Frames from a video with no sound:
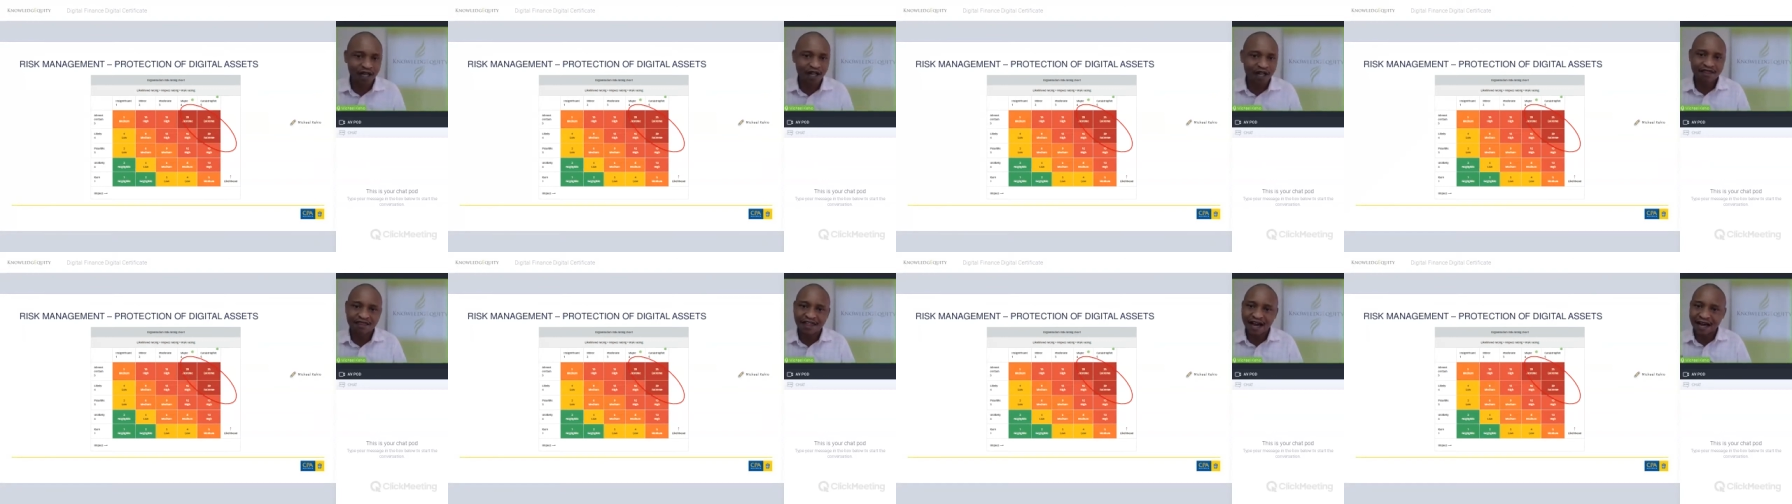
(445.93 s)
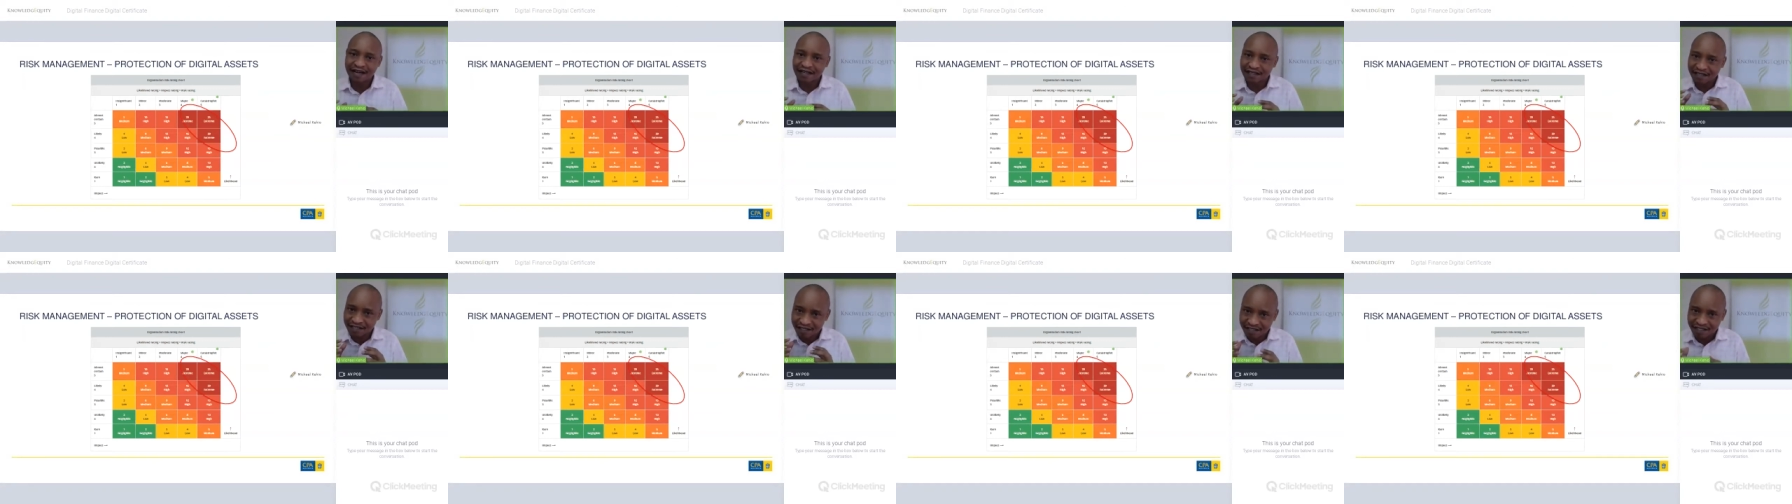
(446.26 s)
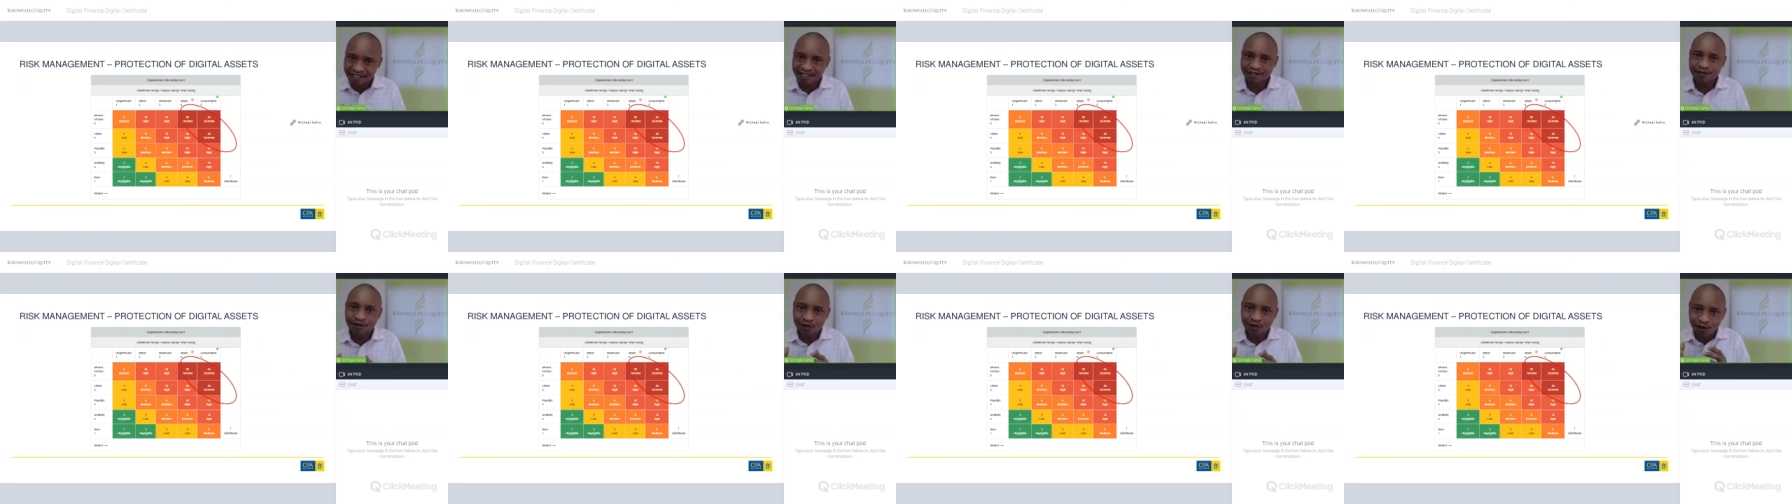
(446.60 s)
that
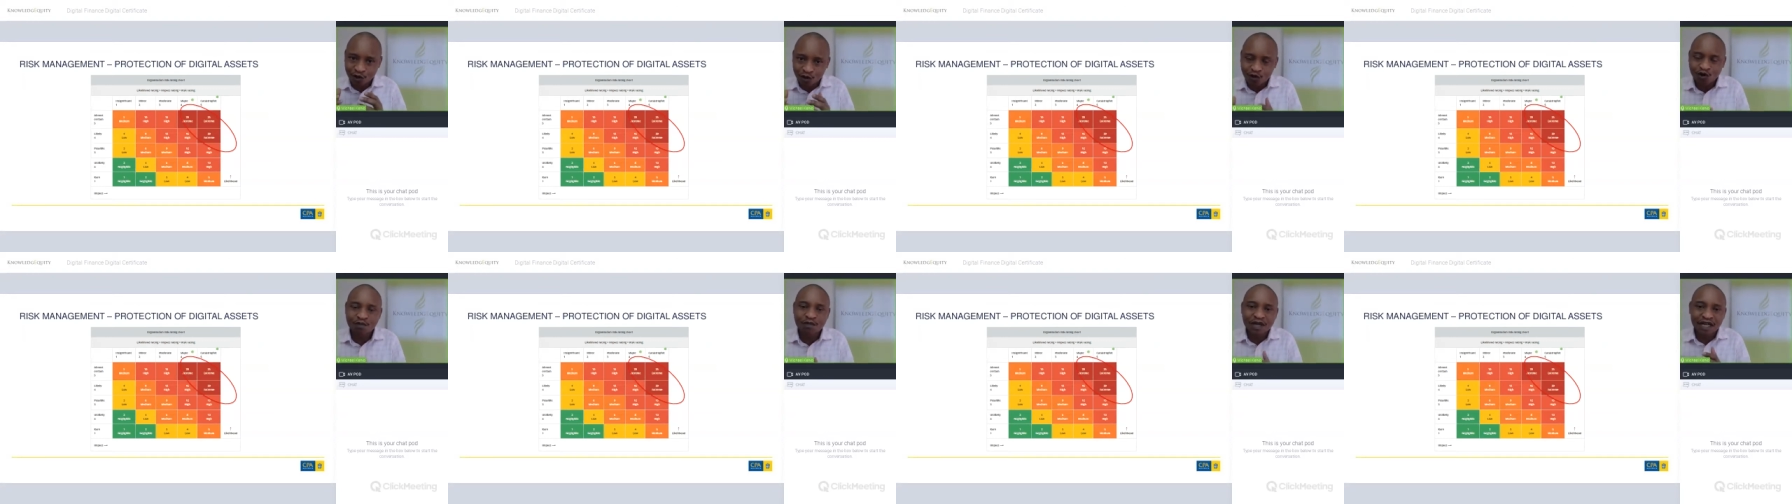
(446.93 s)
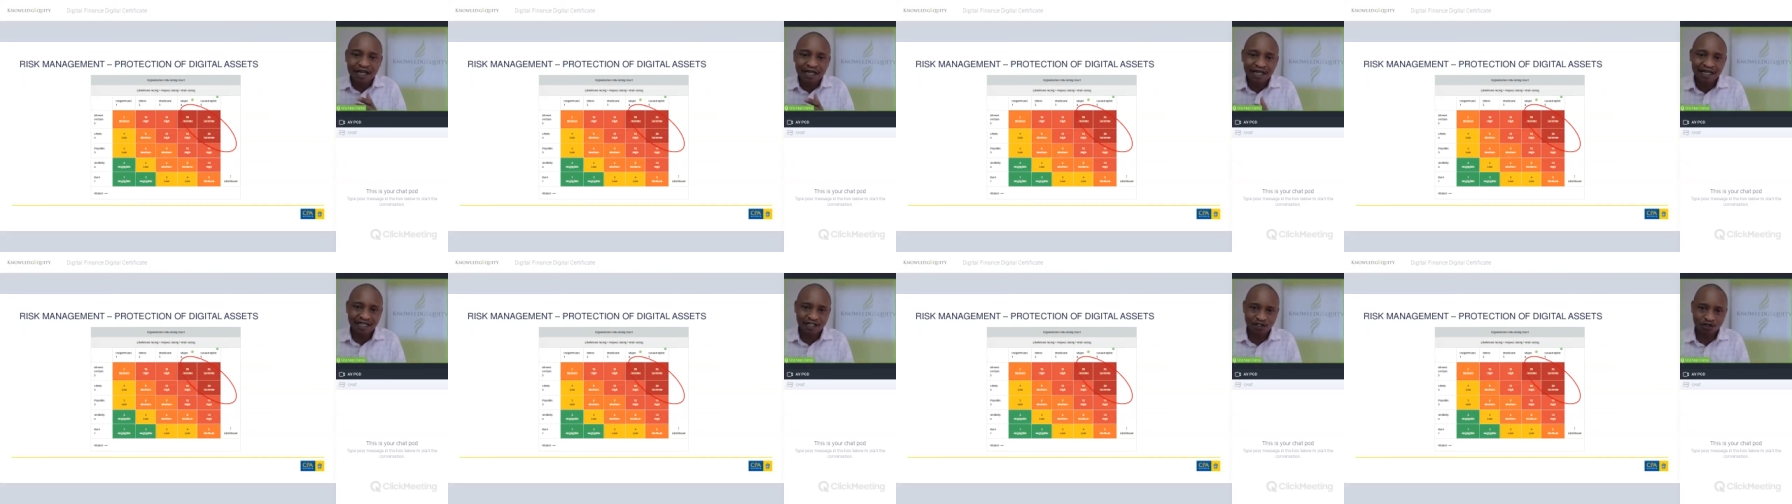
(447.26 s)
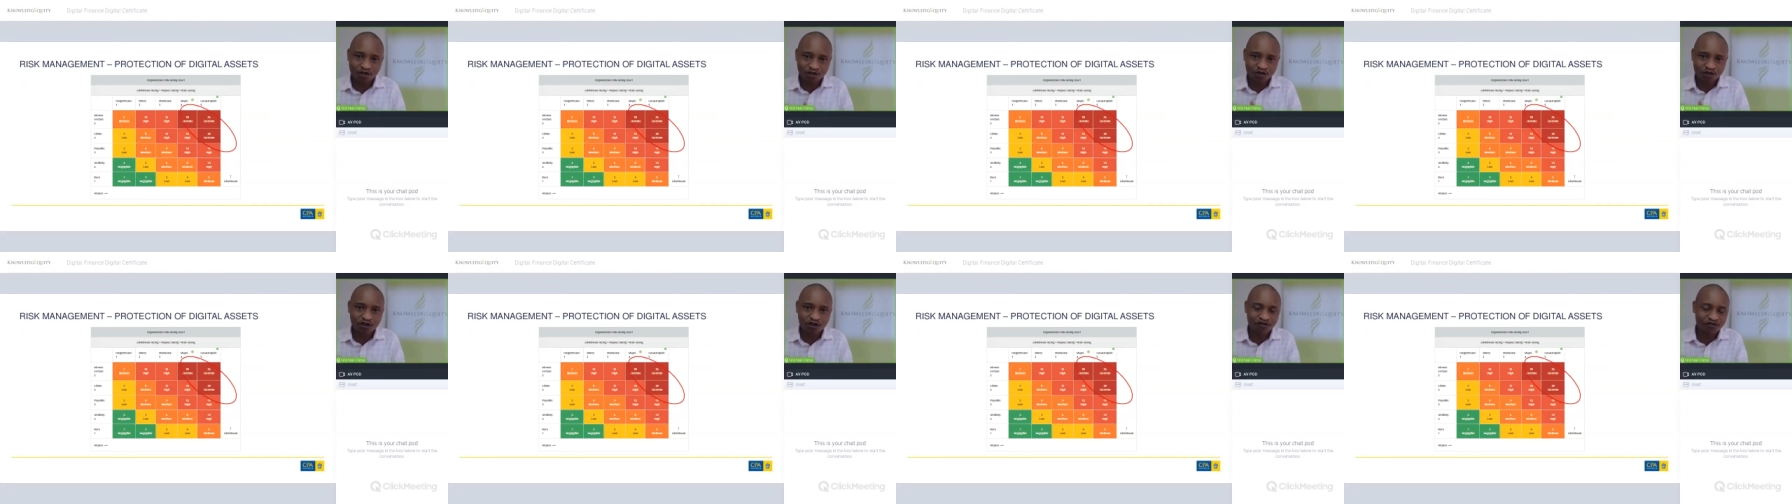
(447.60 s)
this could be
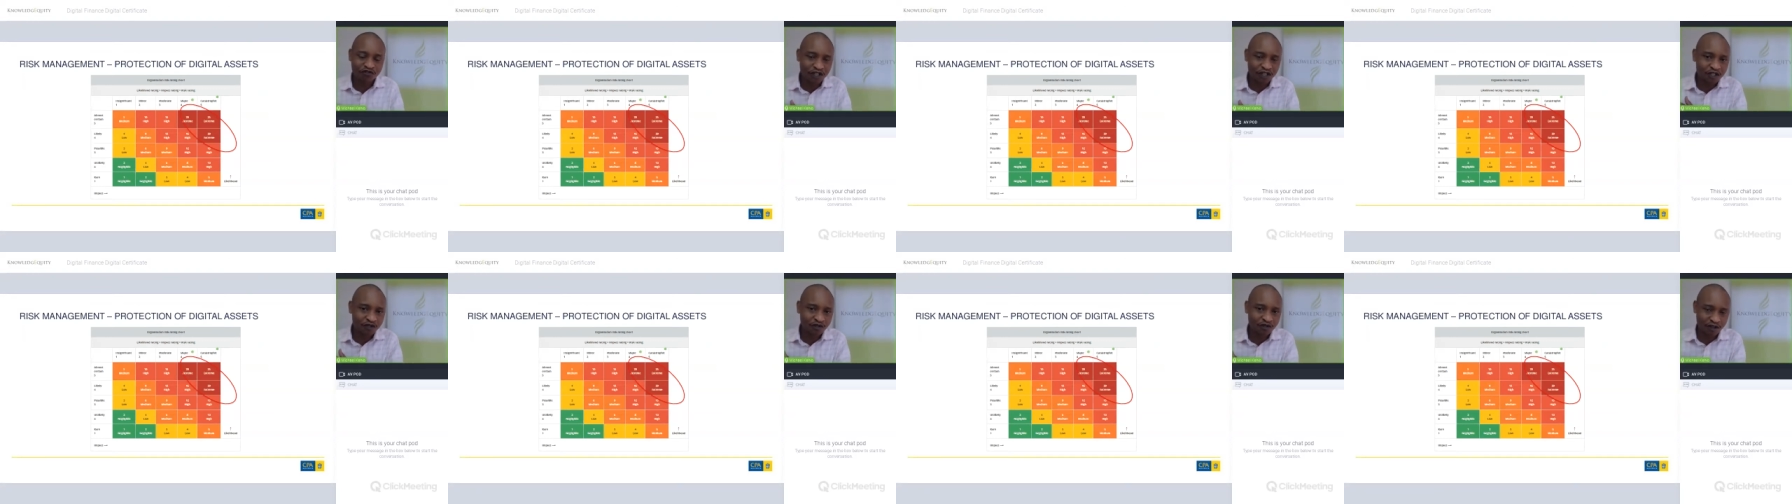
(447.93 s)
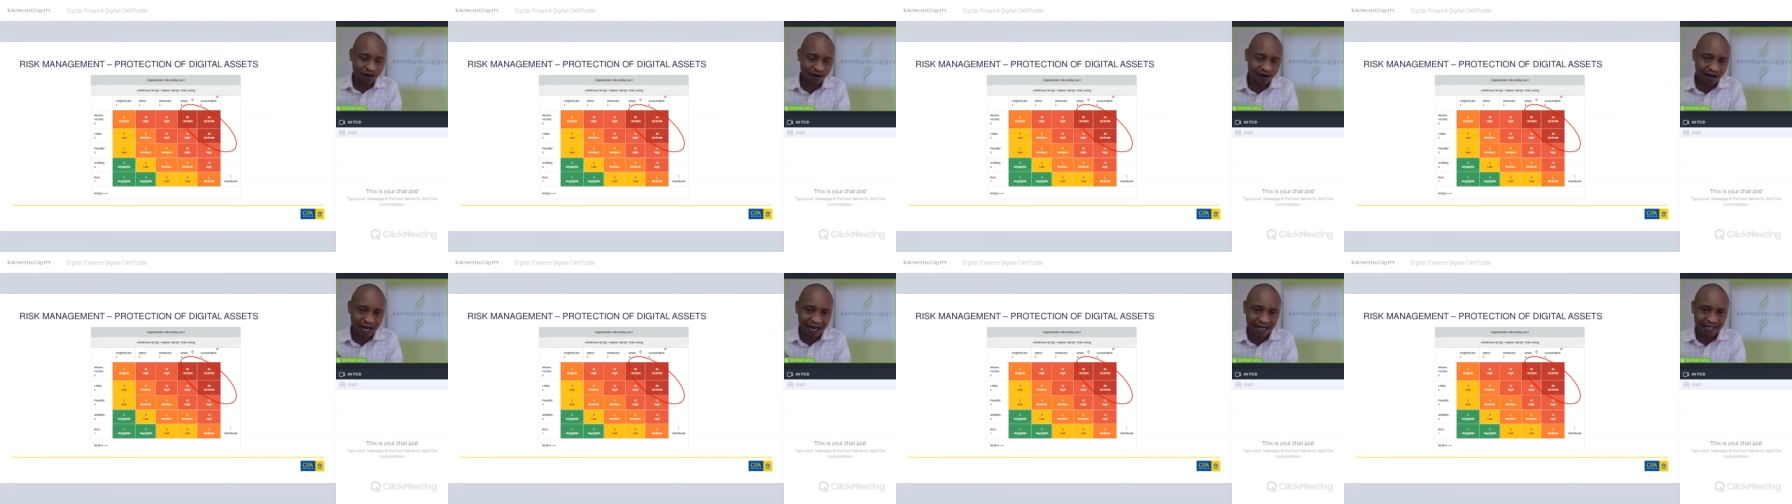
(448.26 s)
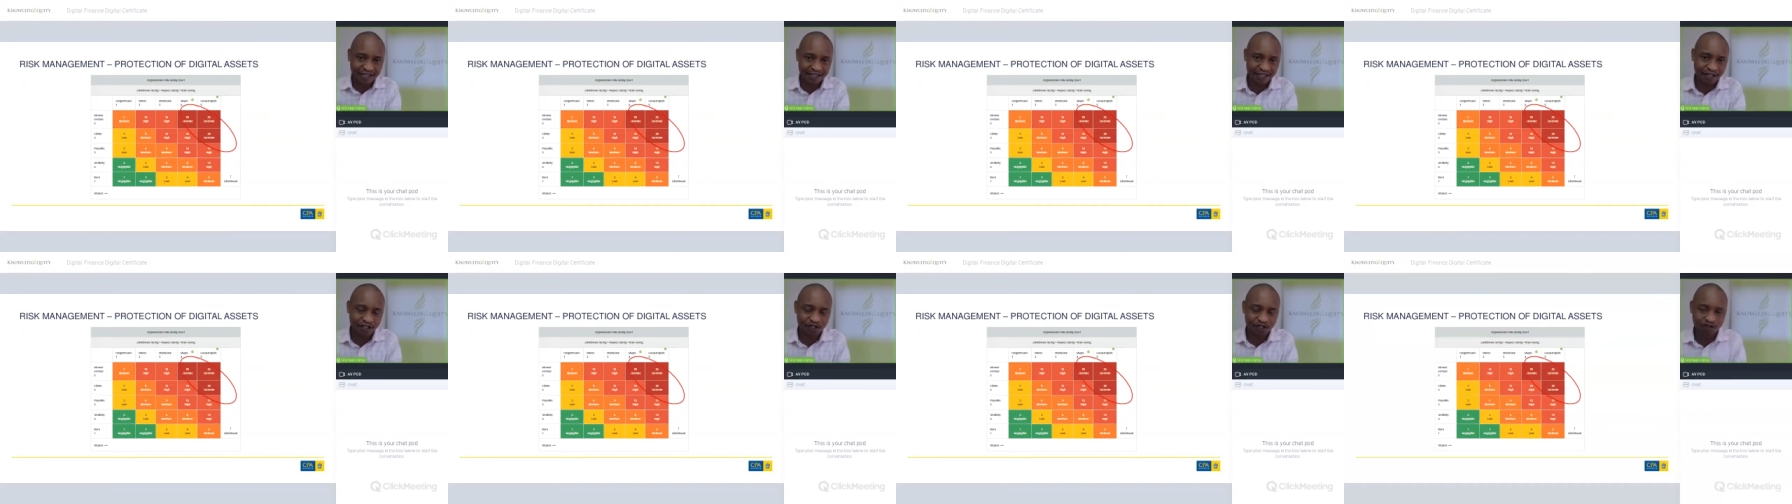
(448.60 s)
catastrophic to the
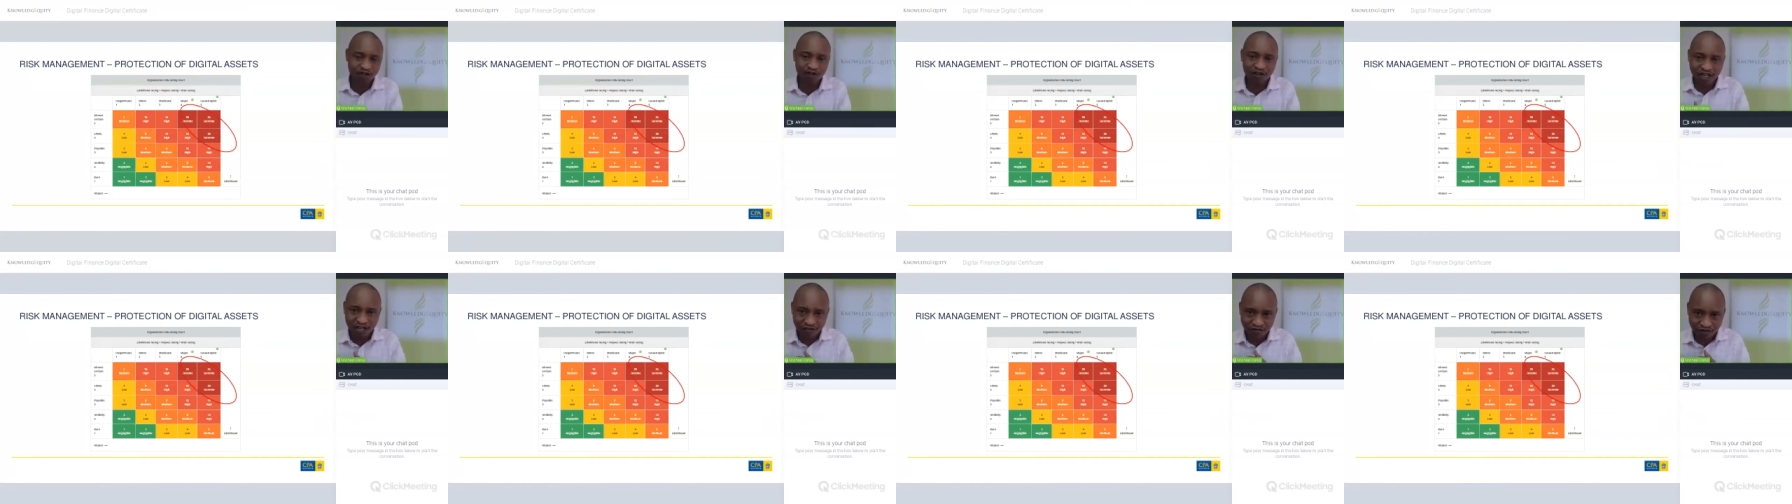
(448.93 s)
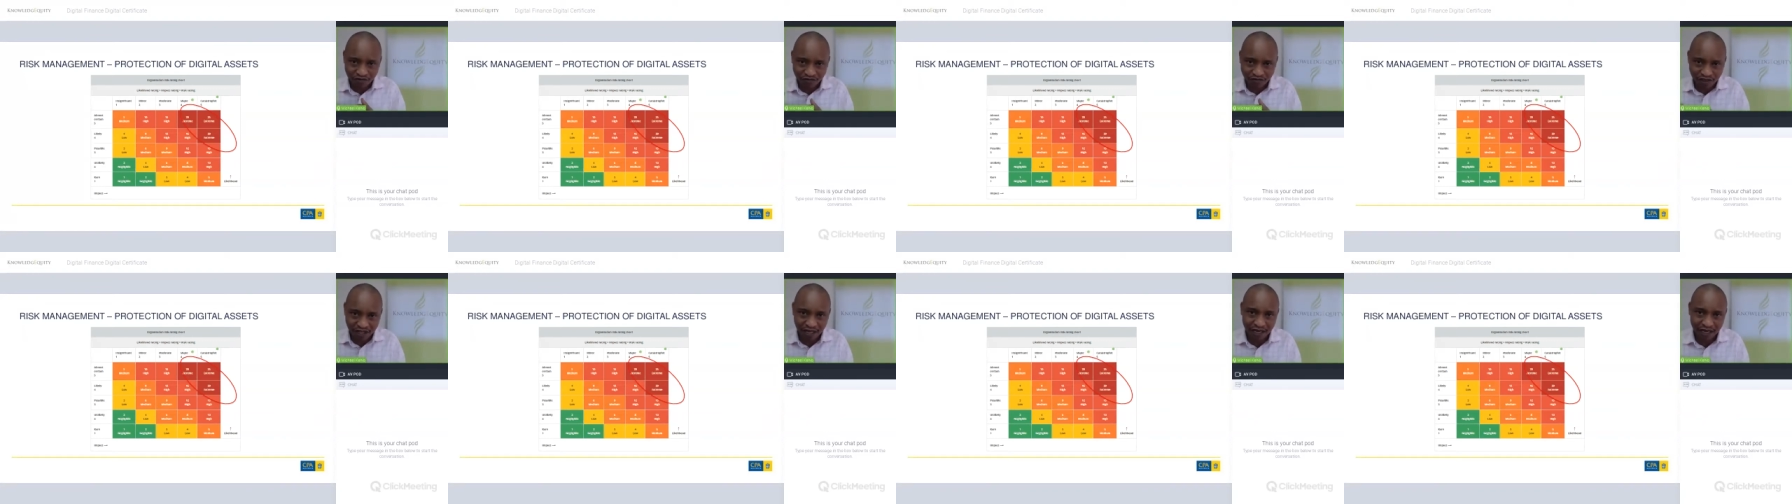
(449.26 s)
organization if